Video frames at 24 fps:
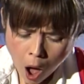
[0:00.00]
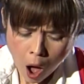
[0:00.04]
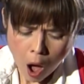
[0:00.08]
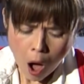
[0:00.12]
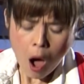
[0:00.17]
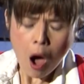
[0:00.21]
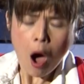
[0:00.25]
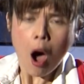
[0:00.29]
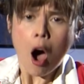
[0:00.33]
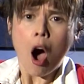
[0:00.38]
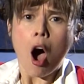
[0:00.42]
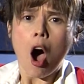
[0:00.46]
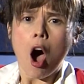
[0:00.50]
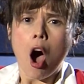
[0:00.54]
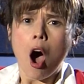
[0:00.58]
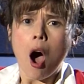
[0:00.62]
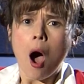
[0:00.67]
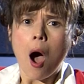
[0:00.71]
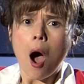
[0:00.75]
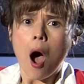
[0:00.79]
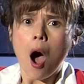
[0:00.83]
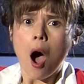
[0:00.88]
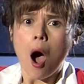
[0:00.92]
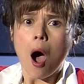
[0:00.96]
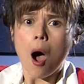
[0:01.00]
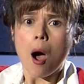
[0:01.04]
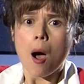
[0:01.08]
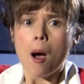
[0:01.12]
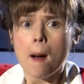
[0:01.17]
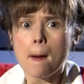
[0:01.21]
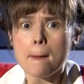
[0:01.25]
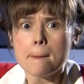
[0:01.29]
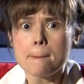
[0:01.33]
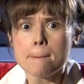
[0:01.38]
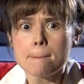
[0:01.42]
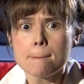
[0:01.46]
it means that
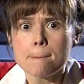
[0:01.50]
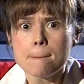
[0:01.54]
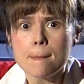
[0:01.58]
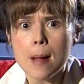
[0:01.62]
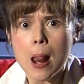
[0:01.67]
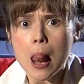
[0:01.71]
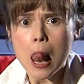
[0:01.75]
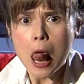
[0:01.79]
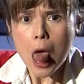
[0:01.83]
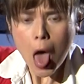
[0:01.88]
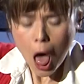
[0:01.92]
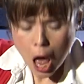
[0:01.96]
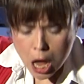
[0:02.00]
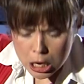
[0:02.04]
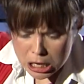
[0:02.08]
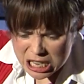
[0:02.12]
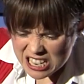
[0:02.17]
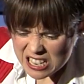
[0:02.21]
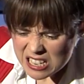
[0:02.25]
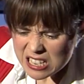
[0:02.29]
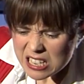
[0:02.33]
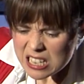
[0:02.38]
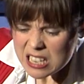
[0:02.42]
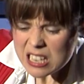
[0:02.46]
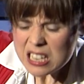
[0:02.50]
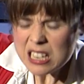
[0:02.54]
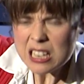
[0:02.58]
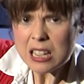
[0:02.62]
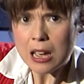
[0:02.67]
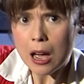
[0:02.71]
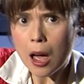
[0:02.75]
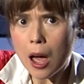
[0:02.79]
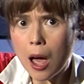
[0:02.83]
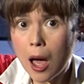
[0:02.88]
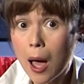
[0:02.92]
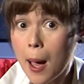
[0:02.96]
many shall drop their
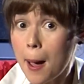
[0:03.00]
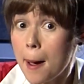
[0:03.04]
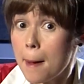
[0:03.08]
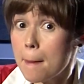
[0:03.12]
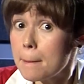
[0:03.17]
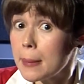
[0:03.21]
blood.